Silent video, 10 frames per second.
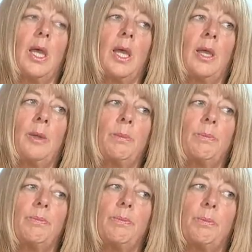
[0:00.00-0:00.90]

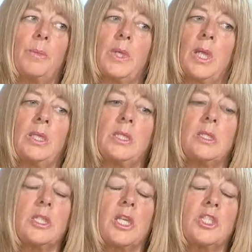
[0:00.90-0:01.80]
But I
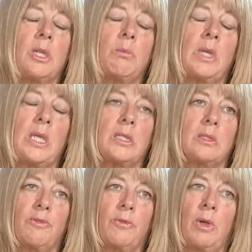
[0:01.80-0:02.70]
didn't touch any
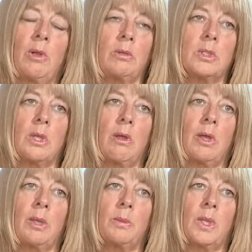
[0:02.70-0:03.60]
meat for a long time.